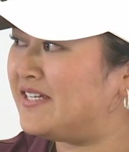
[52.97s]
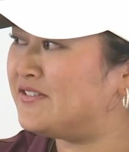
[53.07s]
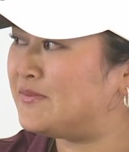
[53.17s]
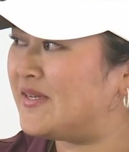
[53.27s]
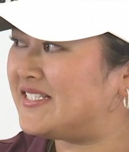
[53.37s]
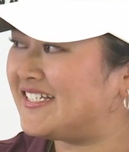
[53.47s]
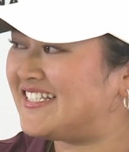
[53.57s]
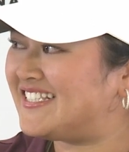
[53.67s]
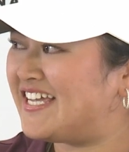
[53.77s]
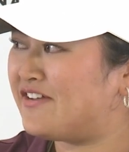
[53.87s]
He was
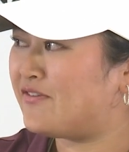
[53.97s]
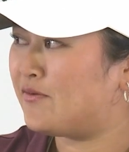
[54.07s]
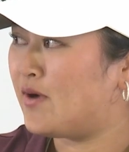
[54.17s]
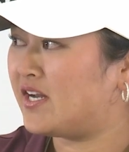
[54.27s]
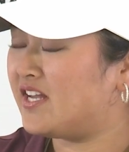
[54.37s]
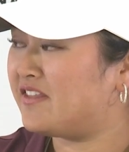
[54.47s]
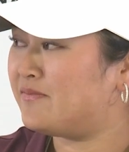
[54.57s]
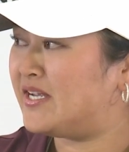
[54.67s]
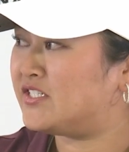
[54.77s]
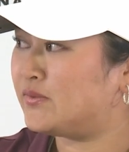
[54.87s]
basically saying if I won another
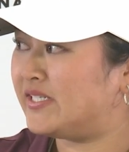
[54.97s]
major,